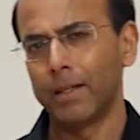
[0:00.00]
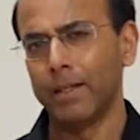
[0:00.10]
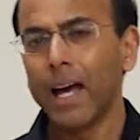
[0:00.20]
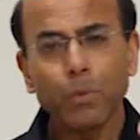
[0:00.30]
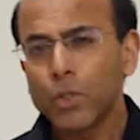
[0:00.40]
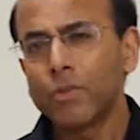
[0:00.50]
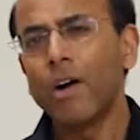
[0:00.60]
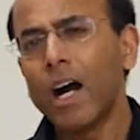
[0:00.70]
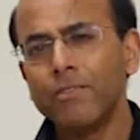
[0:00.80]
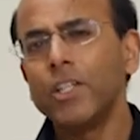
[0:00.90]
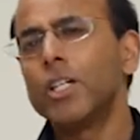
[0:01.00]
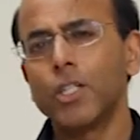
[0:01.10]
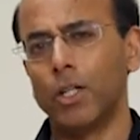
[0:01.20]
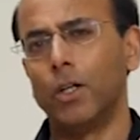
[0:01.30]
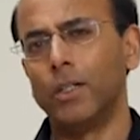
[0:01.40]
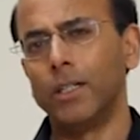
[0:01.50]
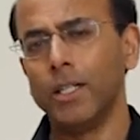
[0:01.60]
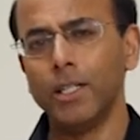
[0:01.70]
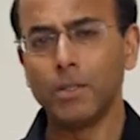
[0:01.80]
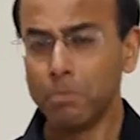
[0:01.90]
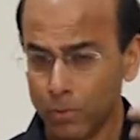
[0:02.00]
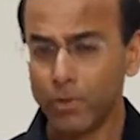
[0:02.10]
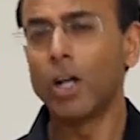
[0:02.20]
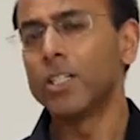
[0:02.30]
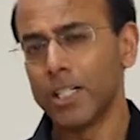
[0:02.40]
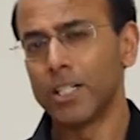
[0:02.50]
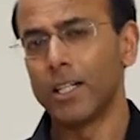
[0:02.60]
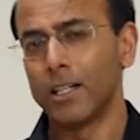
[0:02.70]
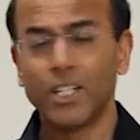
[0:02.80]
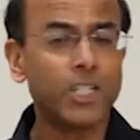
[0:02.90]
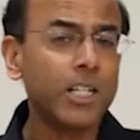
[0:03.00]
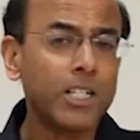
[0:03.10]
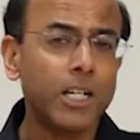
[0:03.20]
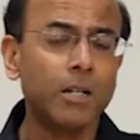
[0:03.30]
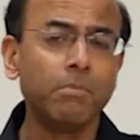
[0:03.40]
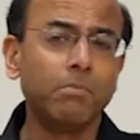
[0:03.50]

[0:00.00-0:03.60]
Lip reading: Now that was 5 years ago, and he's moved on since then. I still see him